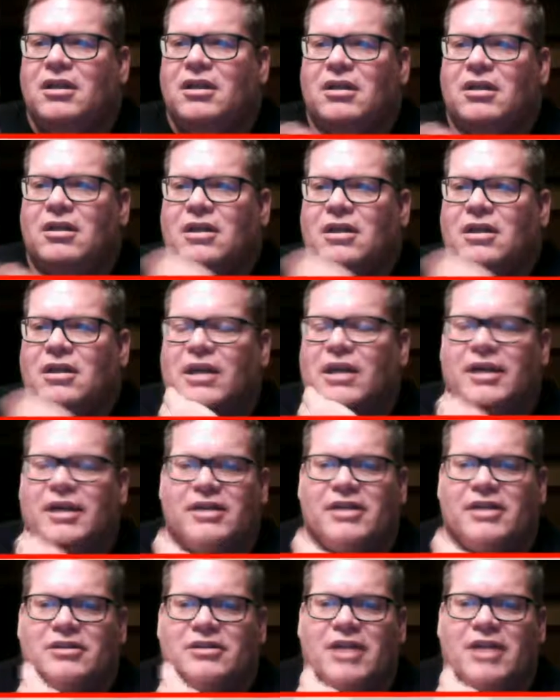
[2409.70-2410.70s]
It
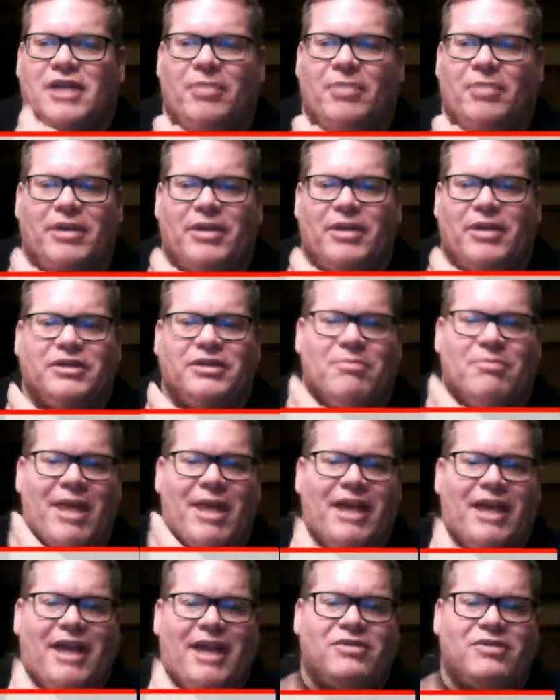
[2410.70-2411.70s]
doesn't take place in
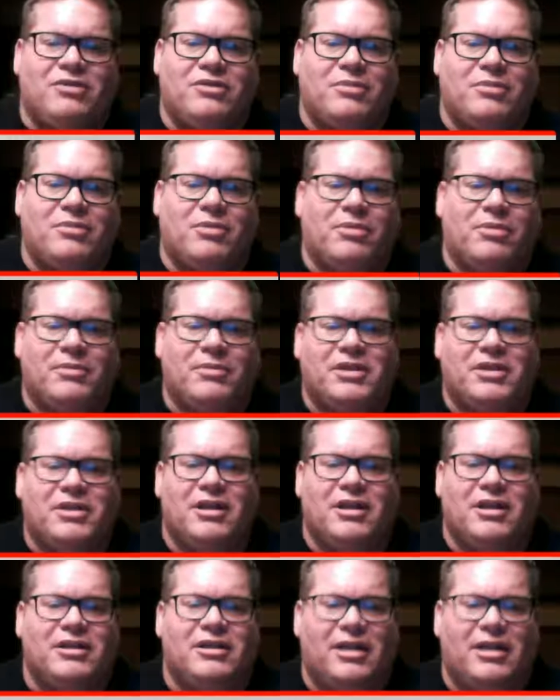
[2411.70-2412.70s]
Maine, so you can pretty much
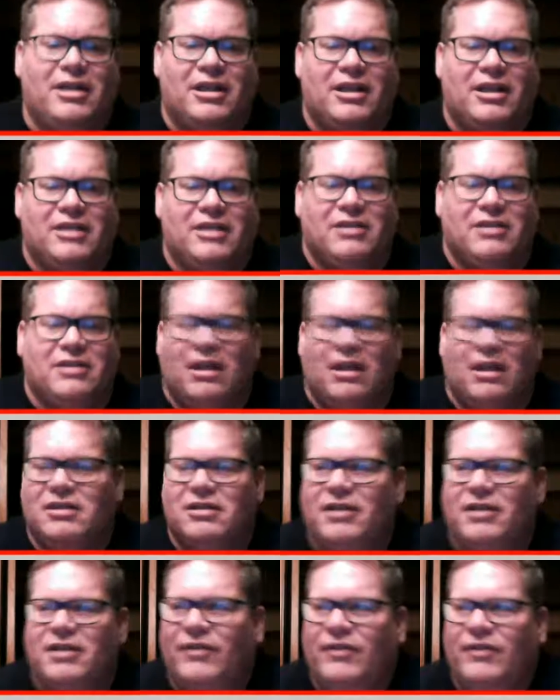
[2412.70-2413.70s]
guarantee that it's not
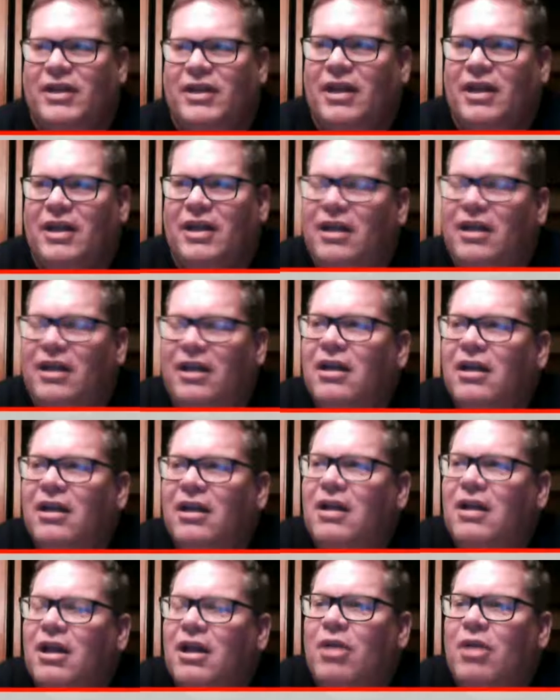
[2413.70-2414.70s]
Stephen King.
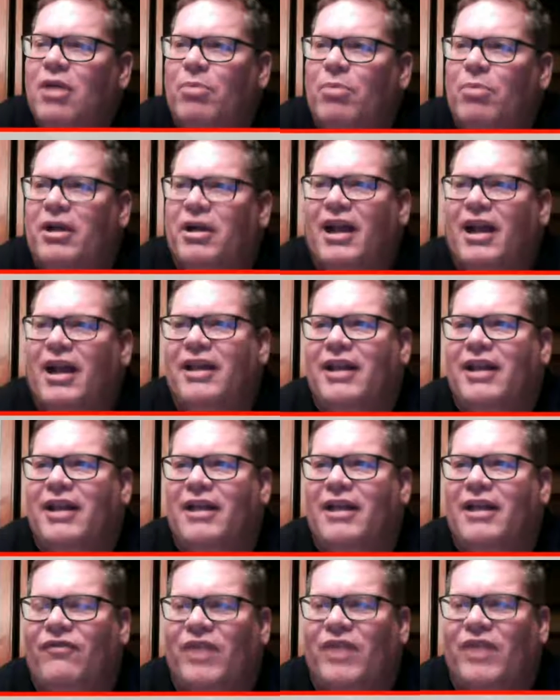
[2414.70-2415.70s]
But it had that
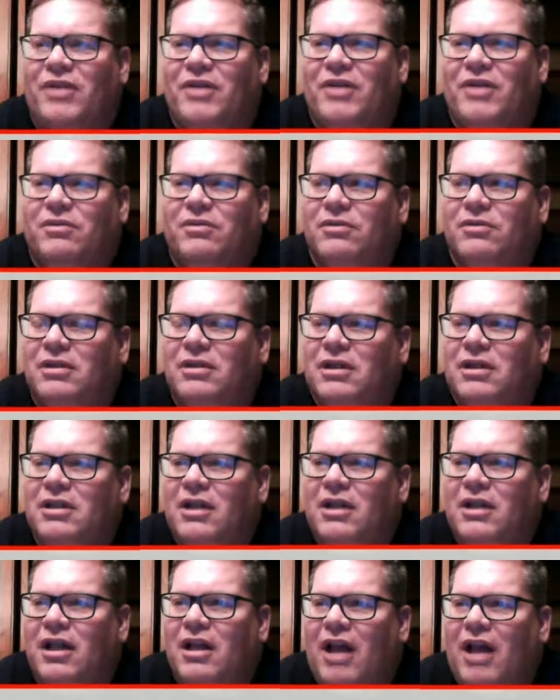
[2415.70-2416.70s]
feel.
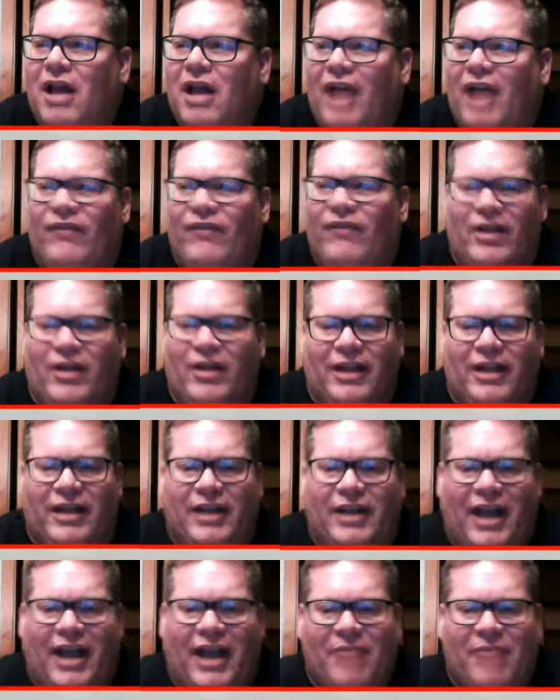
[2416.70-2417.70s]
I felt like they
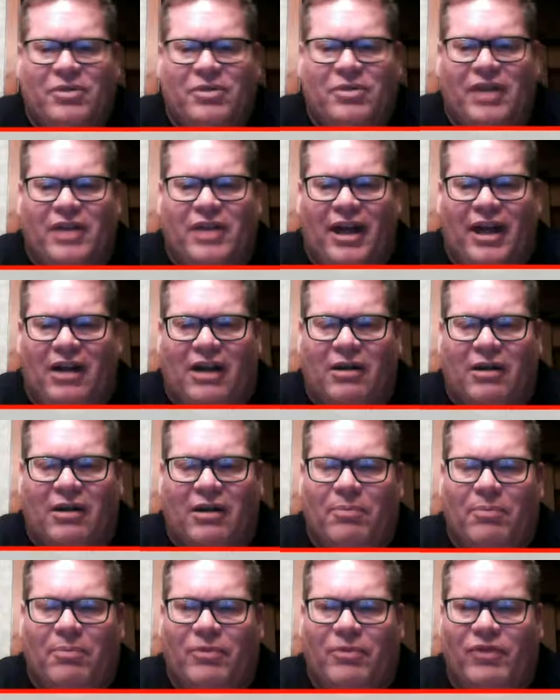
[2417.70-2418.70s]
captured the era
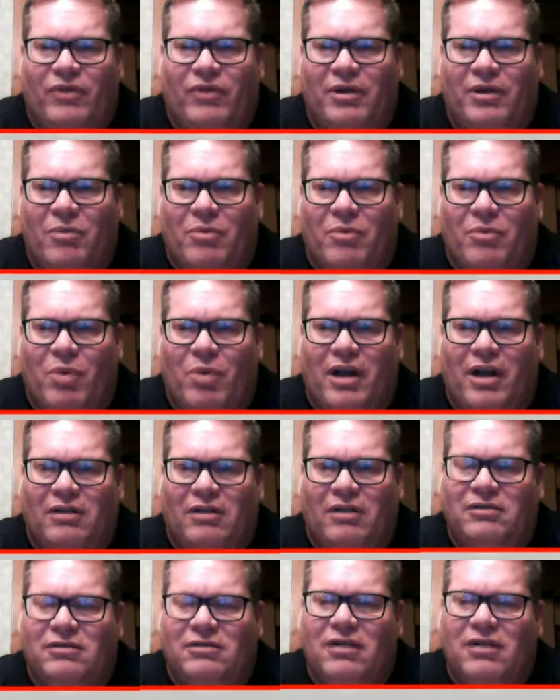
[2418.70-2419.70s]
pretty well.
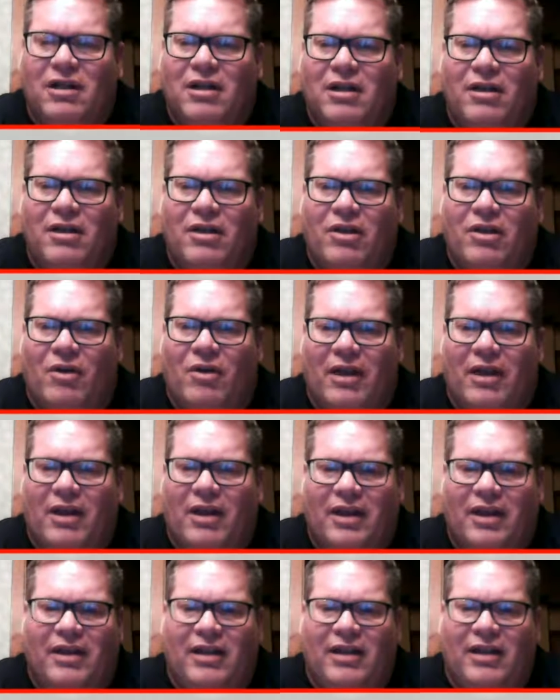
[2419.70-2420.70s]
Though I
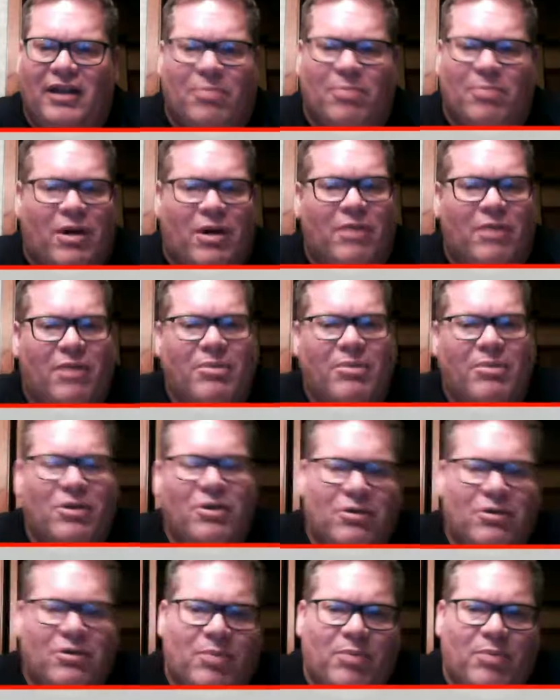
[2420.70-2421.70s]
think the Barb
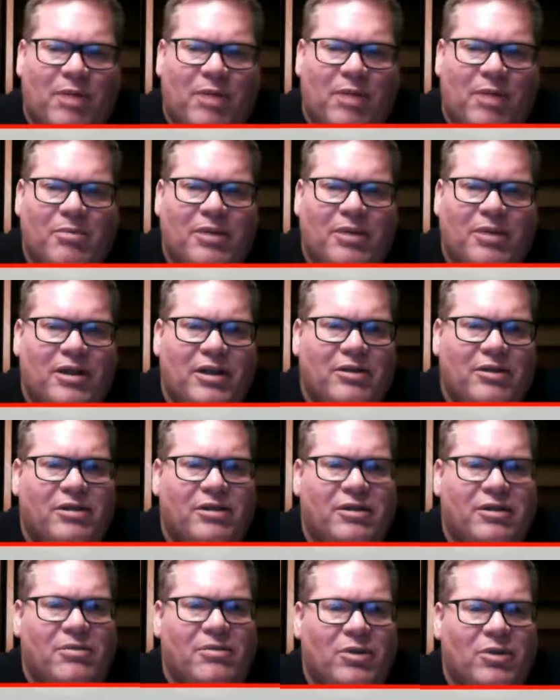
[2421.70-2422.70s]
girl probably looked
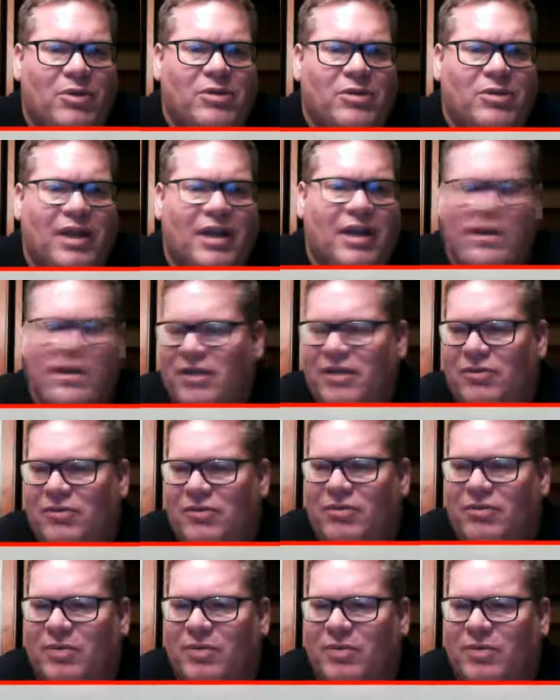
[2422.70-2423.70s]
the most like she was
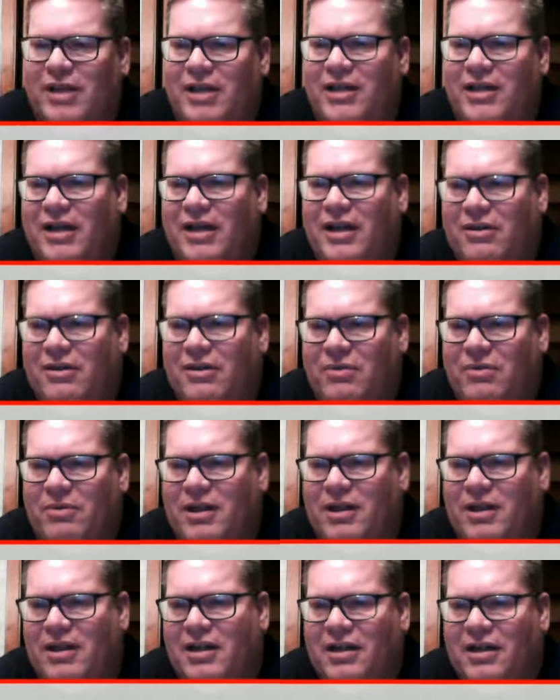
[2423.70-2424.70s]
from 1983
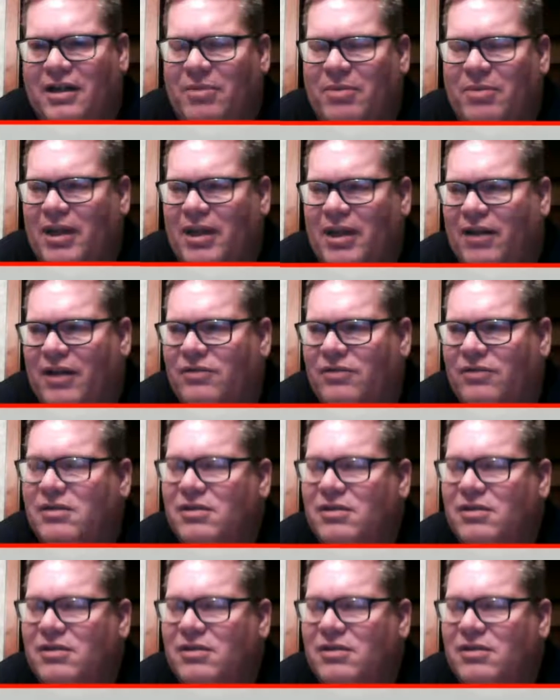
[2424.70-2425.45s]
than anybody else.